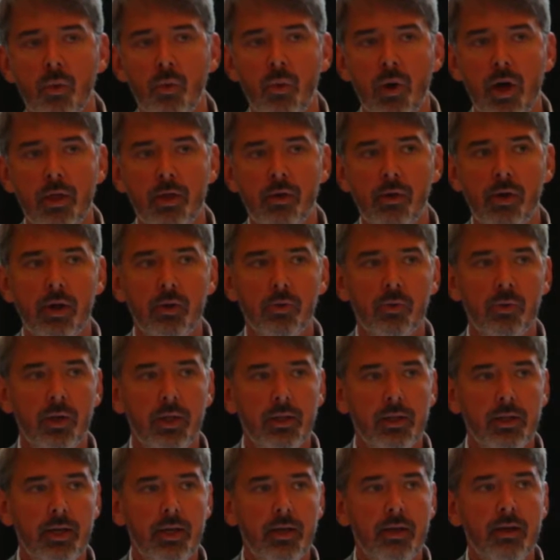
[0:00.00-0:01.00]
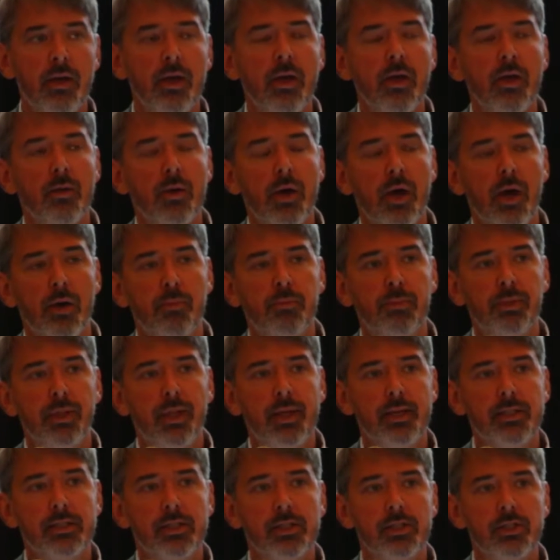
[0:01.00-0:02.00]
whether it really
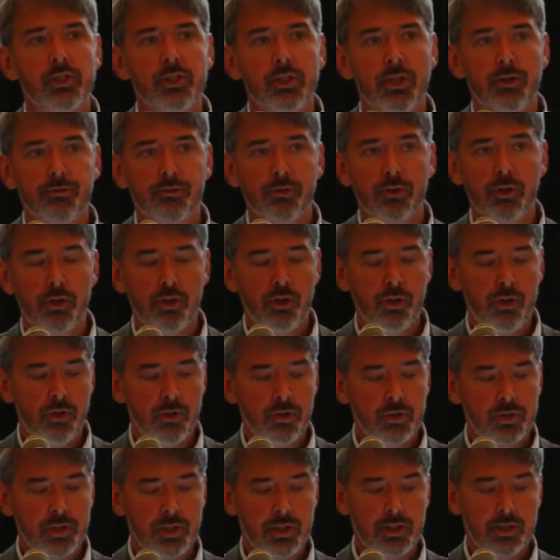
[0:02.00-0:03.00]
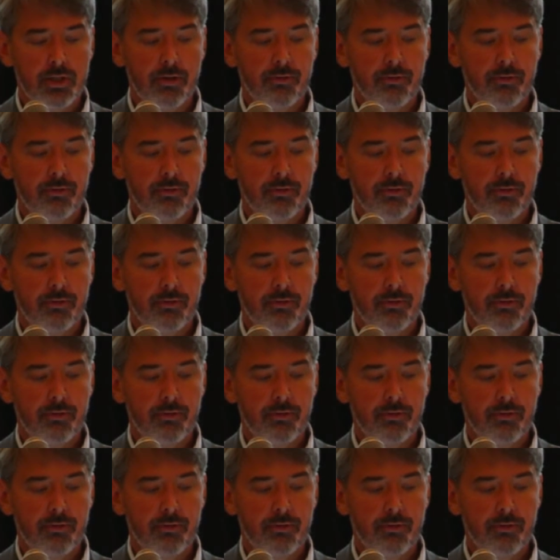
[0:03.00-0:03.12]
places different uses,